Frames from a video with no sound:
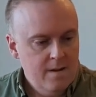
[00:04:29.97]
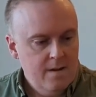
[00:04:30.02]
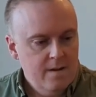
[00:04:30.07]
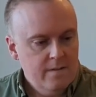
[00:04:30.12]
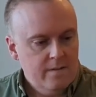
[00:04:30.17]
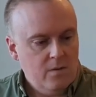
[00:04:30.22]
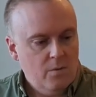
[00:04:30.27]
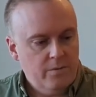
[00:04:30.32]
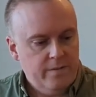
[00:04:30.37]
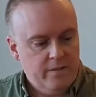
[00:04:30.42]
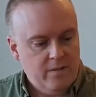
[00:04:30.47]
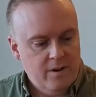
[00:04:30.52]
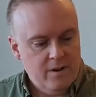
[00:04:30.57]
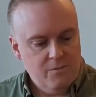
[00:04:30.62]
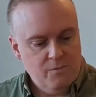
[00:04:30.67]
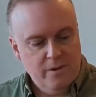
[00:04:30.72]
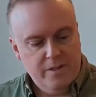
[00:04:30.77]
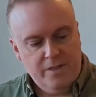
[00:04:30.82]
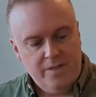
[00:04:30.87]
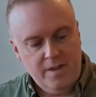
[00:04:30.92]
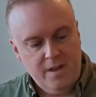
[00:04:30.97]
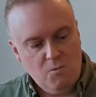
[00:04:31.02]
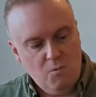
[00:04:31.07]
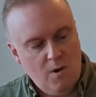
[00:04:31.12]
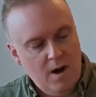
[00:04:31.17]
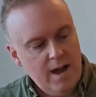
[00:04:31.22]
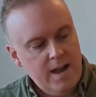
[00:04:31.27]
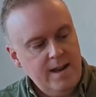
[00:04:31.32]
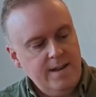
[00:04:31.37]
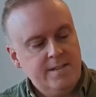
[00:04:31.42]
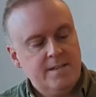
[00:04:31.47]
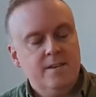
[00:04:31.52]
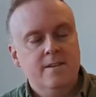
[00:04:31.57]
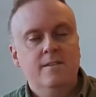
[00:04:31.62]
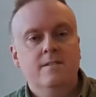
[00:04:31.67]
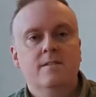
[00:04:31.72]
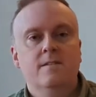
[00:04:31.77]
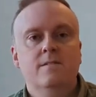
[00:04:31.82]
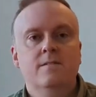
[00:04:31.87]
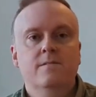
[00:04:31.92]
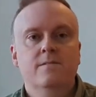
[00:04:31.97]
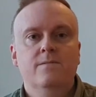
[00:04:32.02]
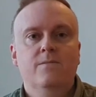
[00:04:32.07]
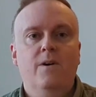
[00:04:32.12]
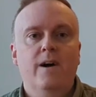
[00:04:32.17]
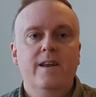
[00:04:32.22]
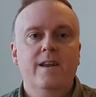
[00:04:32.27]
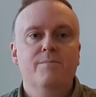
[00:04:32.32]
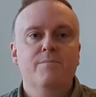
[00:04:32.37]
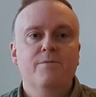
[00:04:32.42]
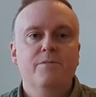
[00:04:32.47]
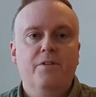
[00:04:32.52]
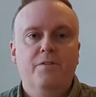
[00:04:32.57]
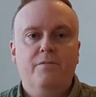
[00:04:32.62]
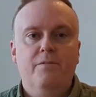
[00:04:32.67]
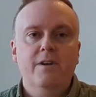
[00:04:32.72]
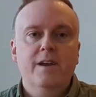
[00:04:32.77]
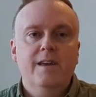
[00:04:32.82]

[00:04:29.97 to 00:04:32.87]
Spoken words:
So we'll start with the white, wine number 3,